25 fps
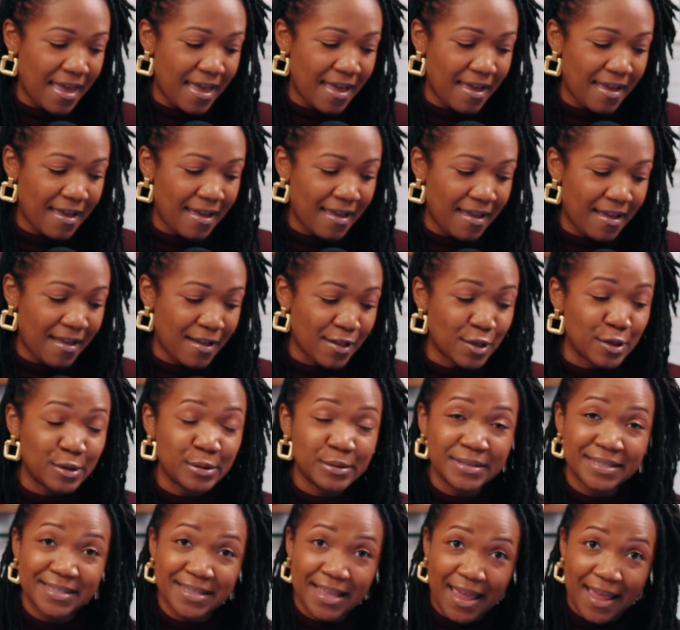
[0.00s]
And
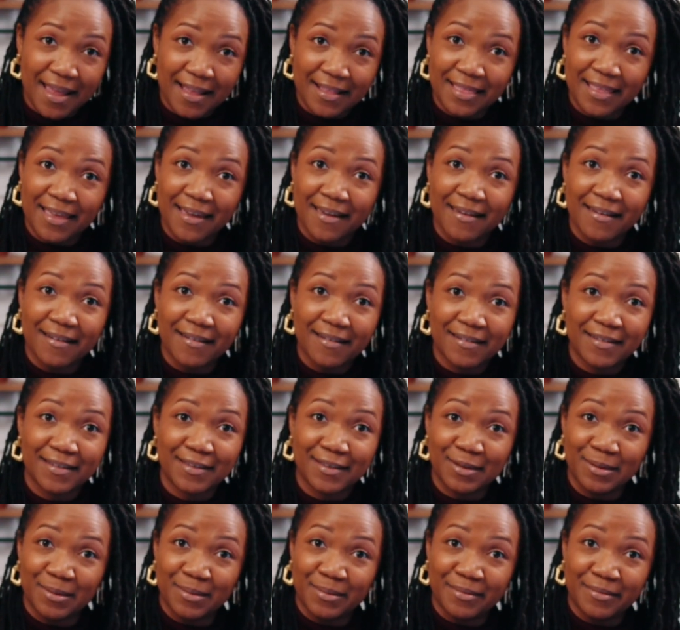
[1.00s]
you stand there.
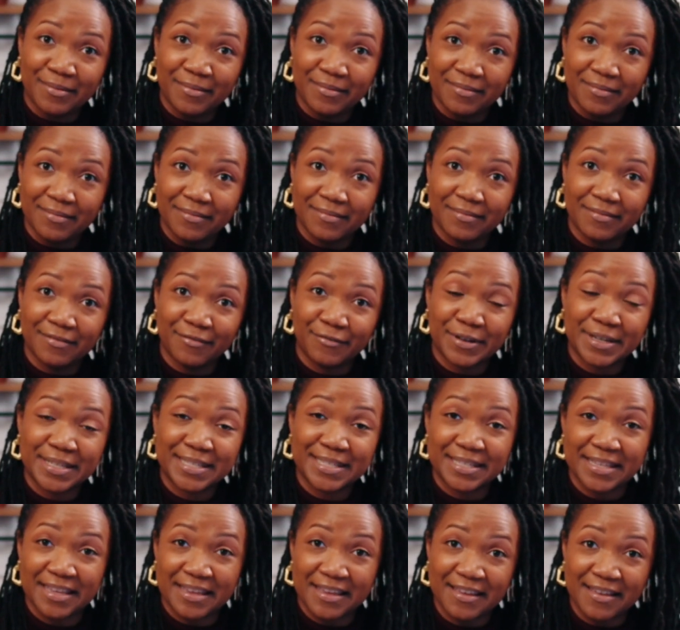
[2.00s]
You
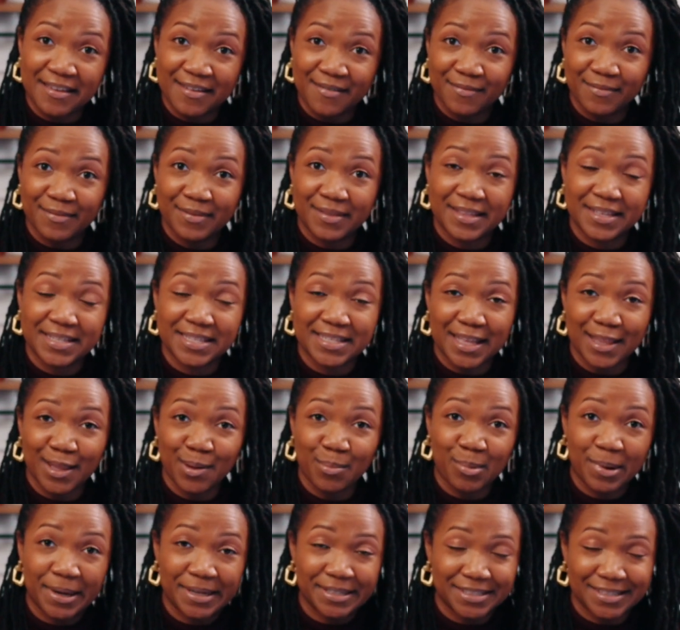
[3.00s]
receive the
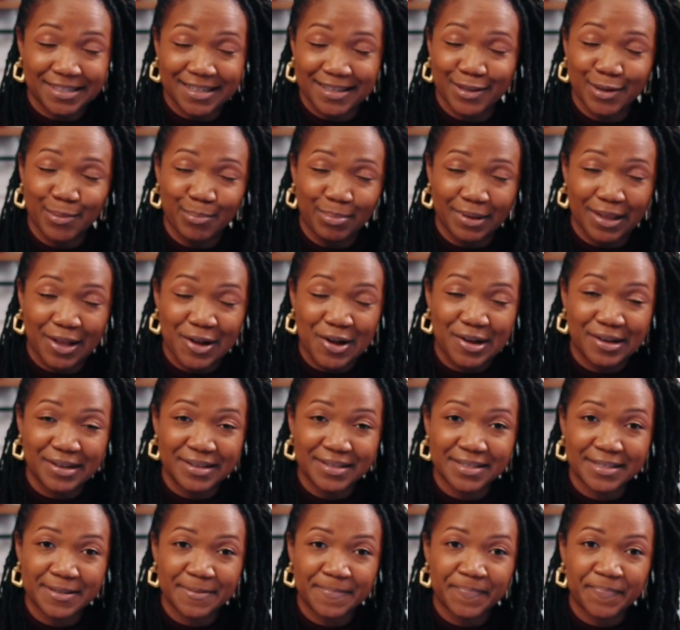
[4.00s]
celebration and
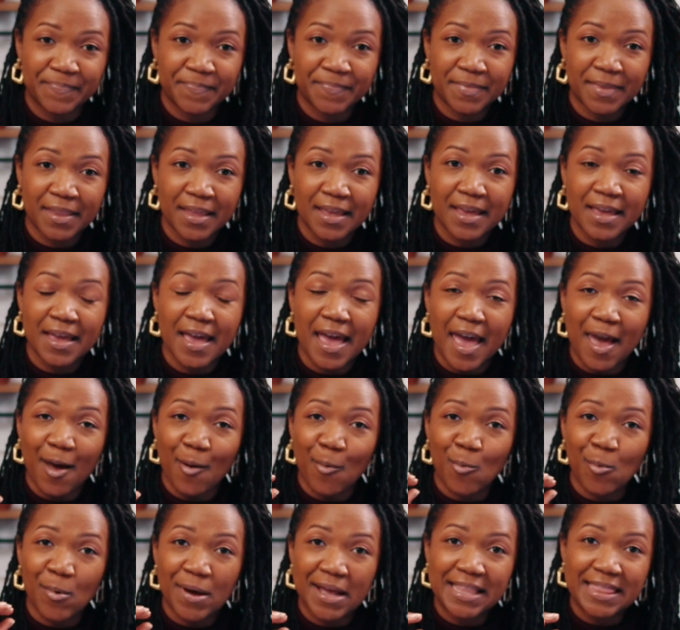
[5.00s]
applause.
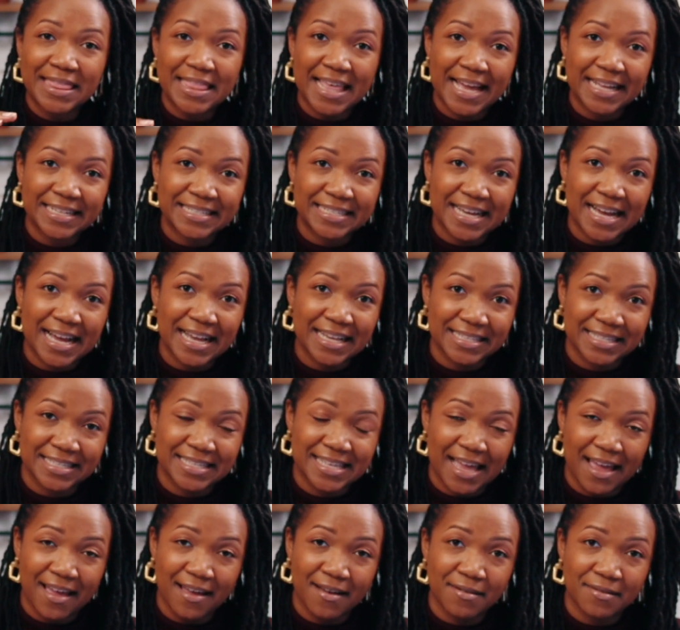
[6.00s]
And when that dies
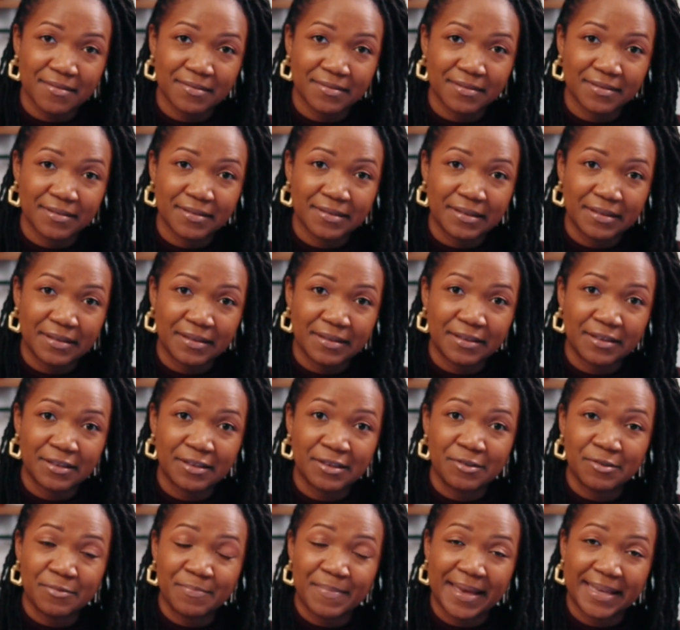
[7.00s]
down,
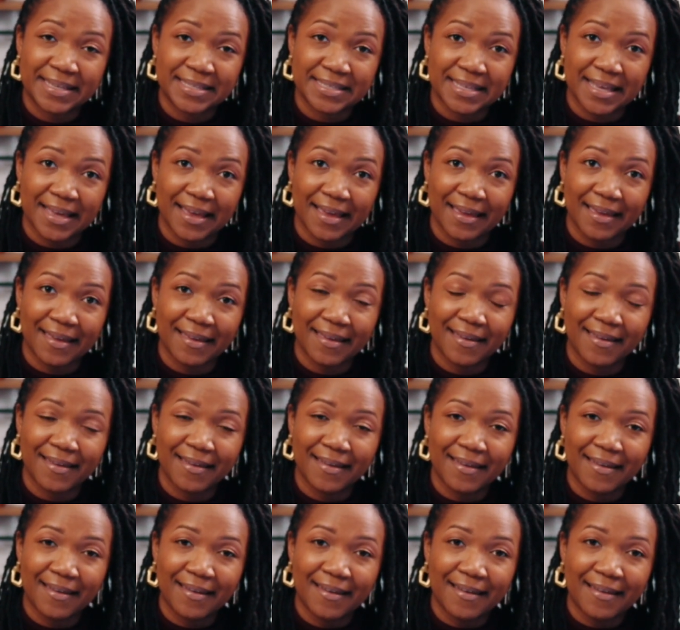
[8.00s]
you may say,
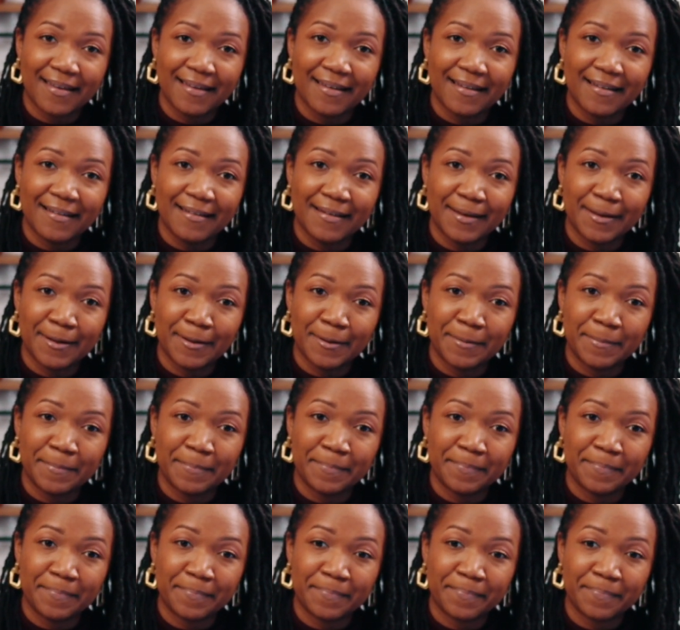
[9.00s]

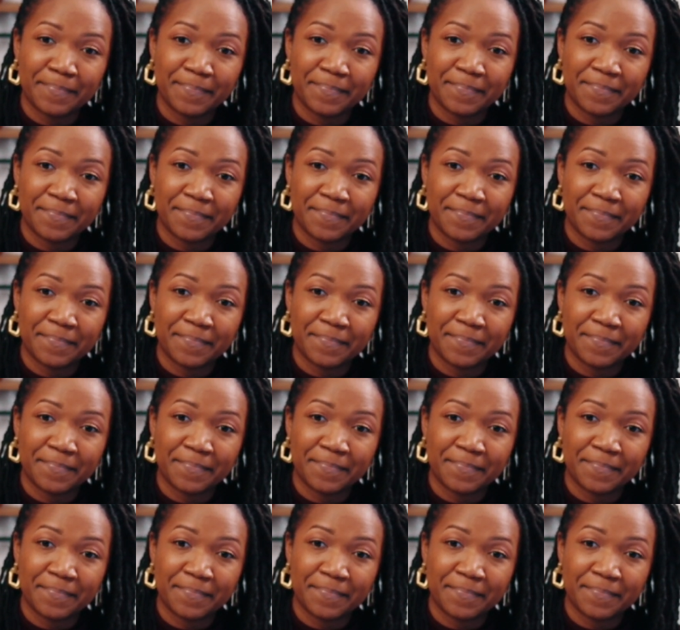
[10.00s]
I've